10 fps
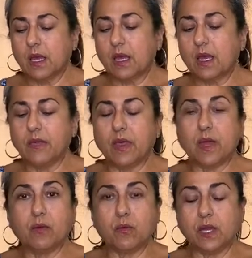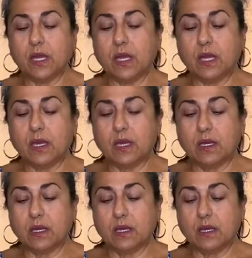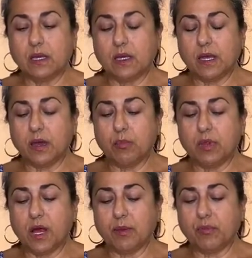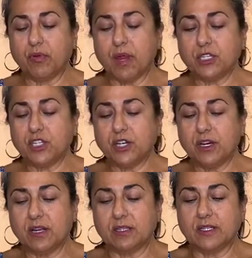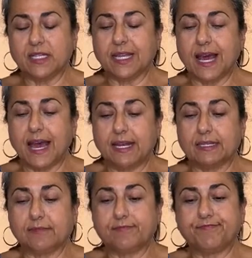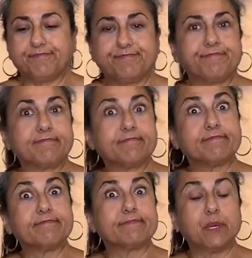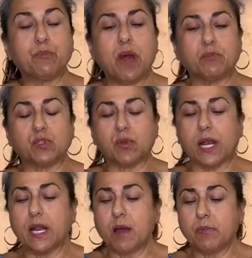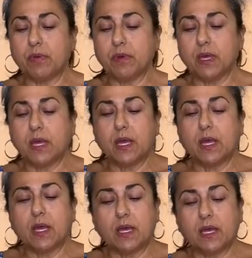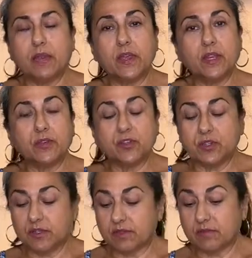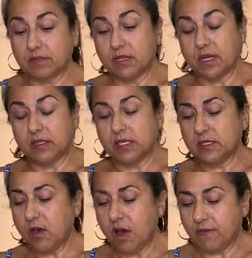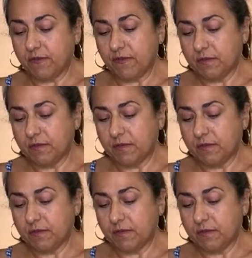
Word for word: and then we apply pressure. Look at that. Pops right up. And then you just cut these off.